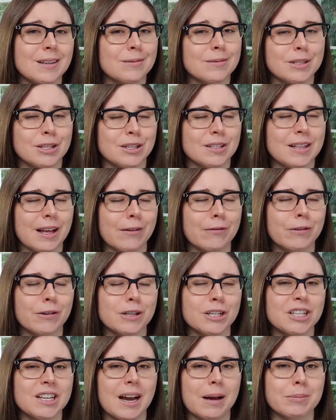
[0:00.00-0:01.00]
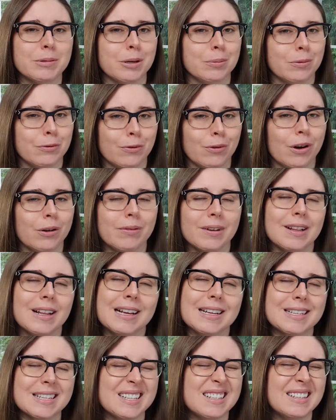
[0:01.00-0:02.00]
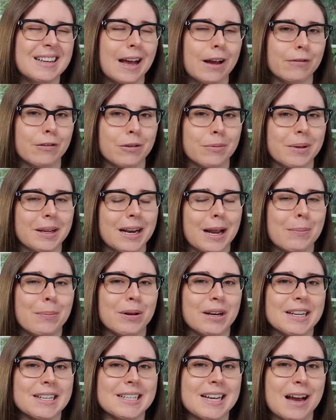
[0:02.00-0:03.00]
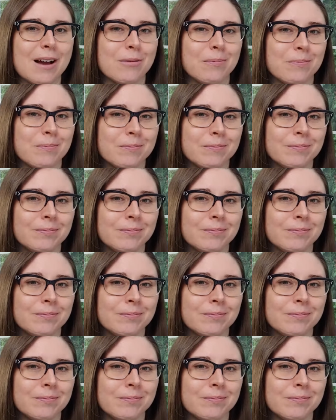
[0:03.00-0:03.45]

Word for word: It was just that first chapter before I realized not for me and I put it down.